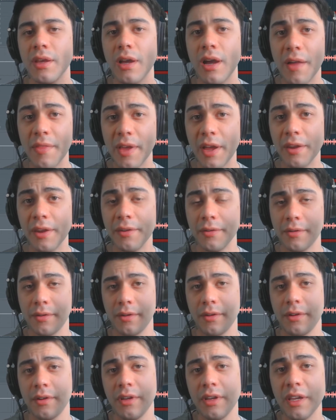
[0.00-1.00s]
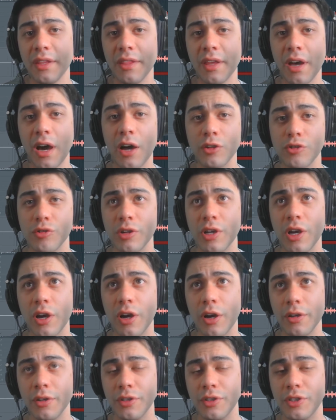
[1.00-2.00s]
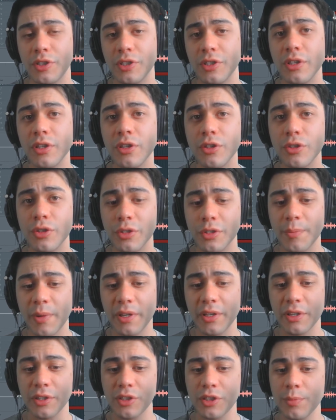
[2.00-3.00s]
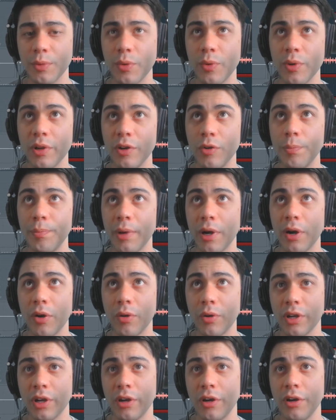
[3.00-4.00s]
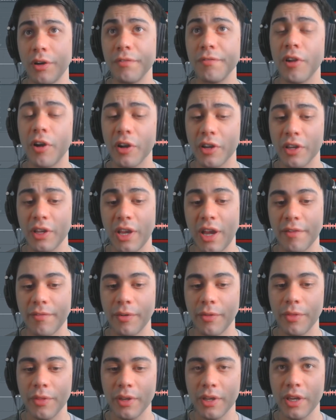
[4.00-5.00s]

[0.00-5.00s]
And then in the 100 hertz, just make a small little bell curve like you have on the